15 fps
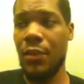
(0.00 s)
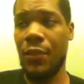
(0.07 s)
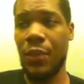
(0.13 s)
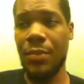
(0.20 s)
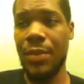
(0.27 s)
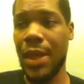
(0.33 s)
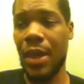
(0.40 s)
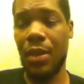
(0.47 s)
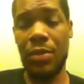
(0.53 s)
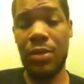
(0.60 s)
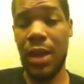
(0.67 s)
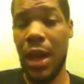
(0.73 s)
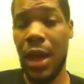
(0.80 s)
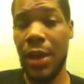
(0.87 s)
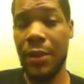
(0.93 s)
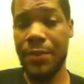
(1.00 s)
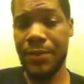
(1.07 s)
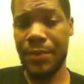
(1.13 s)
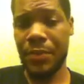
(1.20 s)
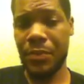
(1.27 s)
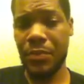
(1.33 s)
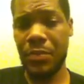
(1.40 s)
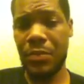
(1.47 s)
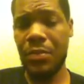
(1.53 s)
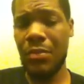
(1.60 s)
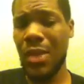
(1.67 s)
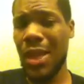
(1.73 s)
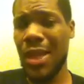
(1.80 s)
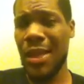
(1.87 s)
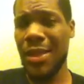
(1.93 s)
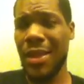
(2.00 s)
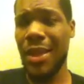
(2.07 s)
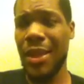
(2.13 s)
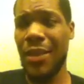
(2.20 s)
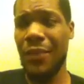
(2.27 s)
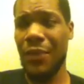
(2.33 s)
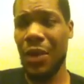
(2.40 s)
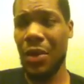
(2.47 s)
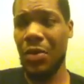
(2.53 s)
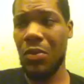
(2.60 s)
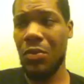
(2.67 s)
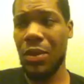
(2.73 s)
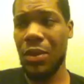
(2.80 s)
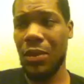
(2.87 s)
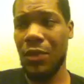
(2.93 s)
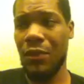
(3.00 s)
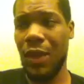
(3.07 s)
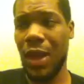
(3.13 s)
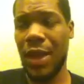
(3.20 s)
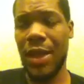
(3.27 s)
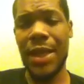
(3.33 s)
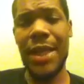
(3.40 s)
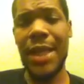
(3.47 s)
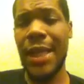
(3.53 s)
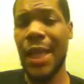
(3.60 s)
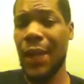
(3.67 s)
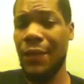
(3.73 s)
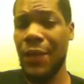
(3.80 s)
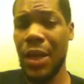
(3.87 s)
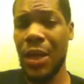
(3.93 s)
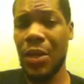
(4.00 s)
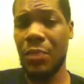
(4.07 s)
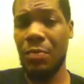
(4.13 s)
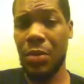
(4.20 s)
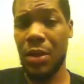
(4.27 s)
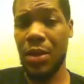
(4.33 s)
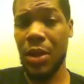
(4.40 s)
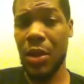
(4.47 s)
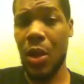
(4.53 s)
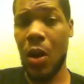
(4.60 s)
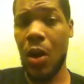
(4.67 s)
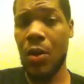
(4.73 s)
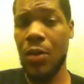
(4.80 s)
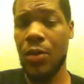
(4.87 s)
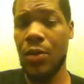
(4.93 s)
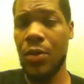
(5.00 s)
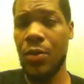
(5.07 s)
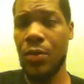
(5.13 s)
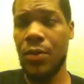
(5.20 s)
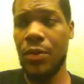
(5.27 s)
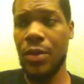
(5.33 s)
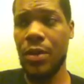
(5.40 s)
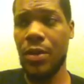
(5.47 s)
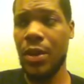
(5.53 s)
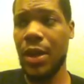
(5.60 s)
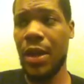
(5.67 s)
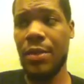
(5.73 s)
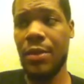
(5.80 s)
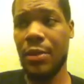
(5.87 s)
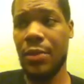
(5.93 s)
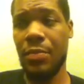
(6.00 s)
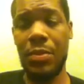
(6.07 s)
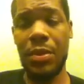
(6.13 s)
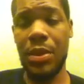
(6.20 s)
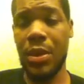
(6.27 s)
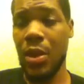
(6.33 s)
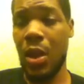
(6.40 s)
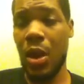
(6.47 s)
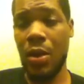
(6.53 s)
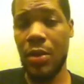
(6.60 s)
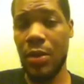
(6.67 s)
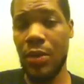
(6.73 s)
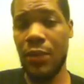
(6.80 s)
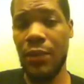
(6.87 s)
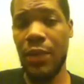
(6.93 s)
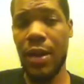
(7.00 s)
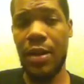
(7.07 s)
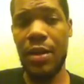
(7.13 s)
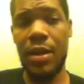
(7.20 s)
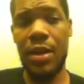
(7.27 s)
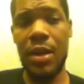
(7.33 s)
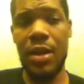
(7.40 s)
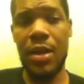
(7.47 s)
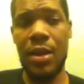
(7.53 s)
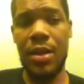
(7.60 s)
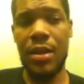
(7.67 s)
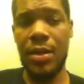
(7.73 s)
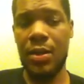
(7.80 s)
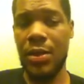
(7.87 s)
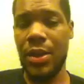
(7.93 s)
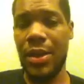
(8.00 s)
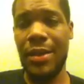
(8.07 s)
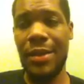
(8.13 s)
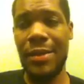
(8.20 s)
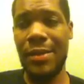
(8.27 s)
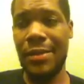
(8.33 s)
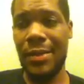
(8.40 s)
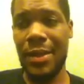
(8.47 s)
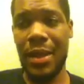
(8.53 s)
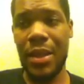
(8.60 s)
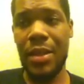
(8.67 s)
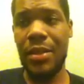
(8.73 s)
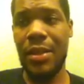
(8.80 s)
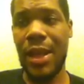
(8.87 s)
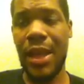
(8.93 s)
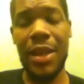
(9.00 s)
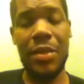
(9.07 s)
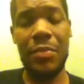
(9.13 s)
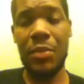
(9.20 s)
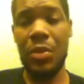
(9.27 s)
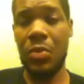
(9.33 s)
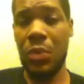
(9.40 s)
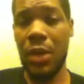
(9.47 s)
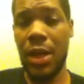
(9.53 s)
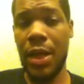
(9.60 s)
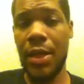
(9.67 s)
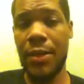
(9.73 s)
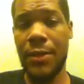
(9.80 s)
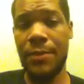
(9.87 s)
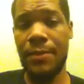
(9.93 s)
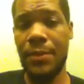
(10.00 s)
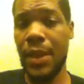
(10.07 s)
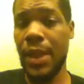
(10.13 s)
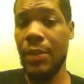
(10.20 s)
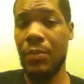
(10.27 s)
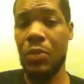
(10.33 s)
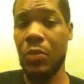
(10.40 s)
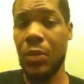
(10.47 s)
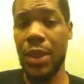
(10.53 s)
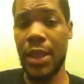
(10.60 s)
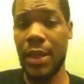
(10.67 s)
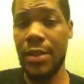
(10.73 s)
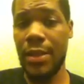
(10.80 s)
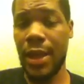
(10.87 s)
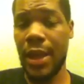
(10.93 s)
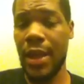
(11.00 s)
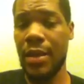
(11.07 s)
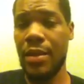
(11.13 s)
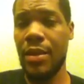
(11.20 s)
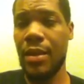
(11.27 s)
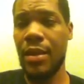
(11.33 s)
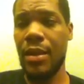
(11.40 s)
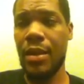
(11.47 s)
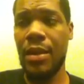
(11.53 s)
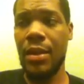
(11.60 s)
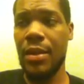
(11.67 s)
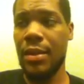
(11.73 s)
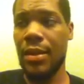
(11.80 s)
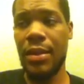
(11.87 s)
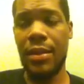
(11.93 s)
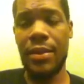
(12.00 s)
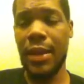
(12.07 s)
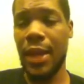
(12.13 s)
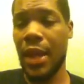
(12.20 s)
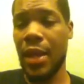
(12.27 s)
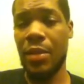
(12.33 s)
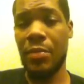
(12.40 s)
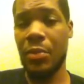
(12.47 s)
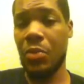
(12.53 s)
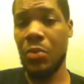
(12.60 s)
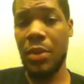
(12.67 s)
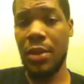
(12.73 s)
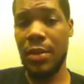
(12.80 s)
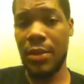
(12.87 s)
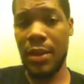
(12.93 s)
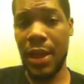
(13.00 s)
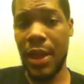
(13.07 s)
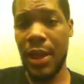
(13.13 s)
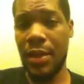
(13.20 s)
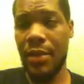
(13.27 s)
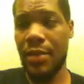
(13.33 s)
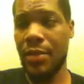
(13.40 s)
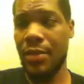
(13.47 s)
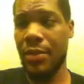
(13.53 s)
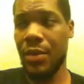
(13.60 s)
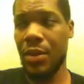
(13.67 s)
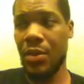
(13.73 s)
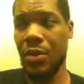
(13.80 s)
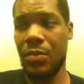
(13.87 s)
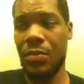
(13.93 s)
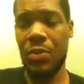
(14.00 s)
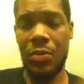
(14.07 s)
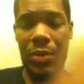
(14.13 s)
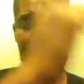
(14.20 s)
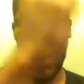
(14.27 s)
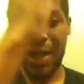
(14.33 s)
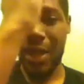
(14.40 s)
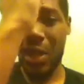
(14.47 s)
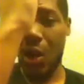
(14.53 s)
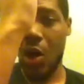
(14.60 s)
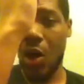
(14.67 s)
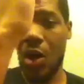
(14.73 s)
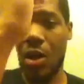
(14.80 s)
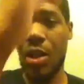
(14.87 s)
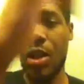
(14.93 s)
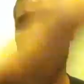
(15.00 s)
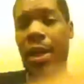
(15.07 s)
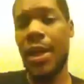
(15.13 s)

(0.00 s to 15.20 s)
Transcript: from the outside. And I think he could very well win this fight. If he can split the guard too, he has to split the guard in this fight. Get his hands in between his hands. Get his hands in between his hands, in between that guard,